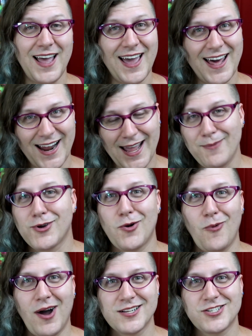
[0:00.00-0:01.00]
And I am going
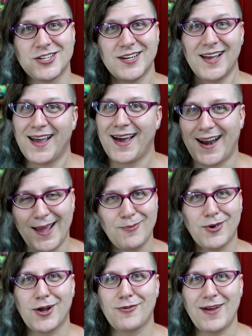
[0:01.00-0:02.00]
to watch it, and I
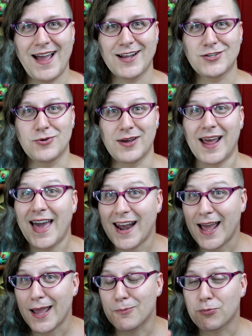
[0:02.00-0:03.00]
am going to react to it, and
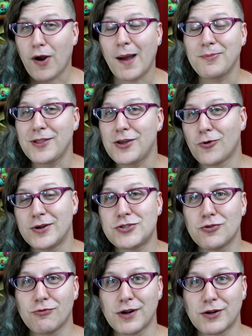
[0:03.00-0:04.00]
I am probably going
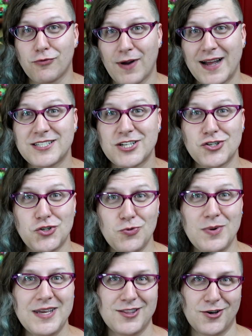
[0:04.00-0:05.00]
to regret
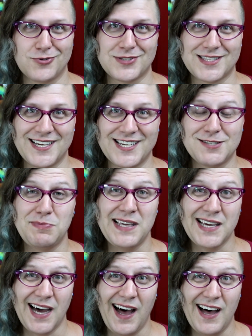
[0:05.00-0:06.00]
doing those things
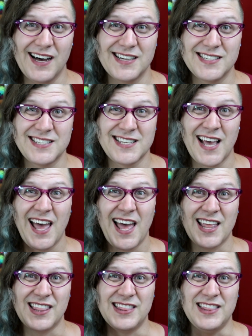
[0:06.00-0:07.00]
because
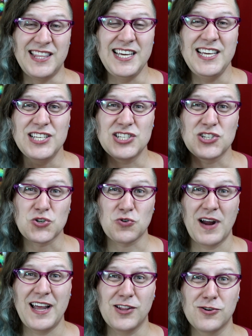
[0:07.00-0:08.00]
these
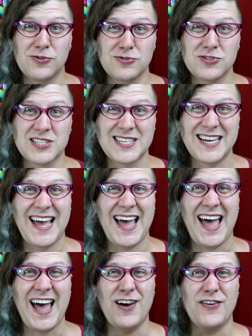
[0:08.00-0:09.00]
trailers
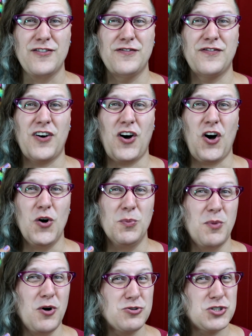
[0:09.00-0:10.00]
have
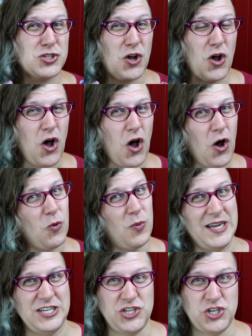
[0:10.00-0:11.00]
almost
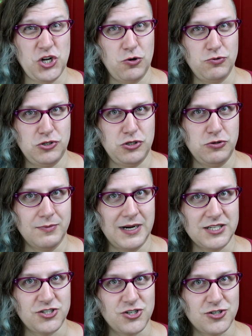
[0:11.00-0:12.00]
always shown too
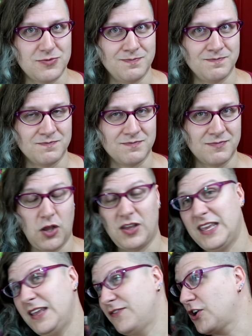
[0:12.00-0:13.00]
much.
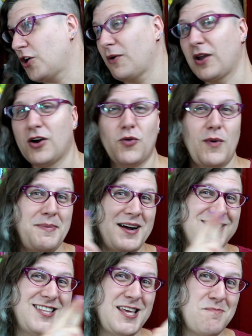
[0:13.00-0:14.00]
Even going all the way
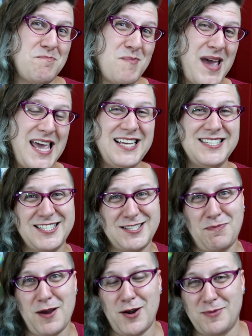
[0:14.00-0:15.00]
back to the Amazing
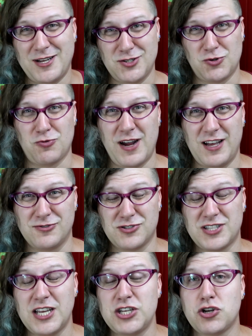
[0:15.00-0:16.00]
Spider-Man trailers,
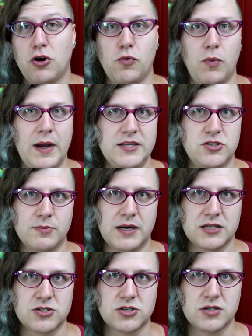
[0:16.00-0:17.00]
they showed way too
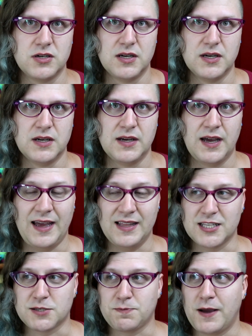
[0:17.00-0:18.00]
much.
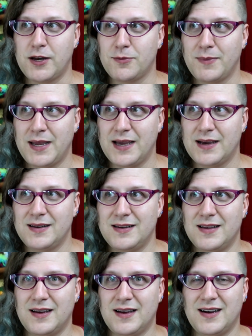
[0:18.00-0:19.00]
And the
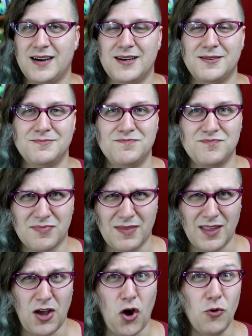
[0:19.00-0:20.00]
Spider-Man um,
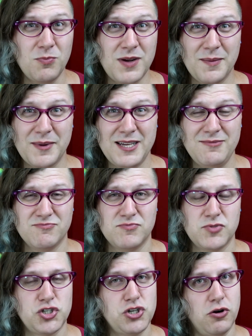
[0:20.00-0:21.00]
Homecoming
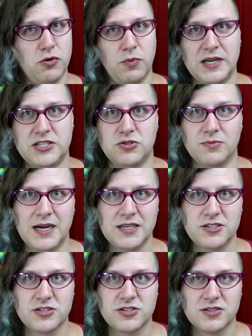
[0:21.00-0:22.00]
showed way too
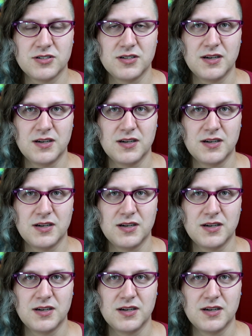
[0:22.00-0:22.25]
much.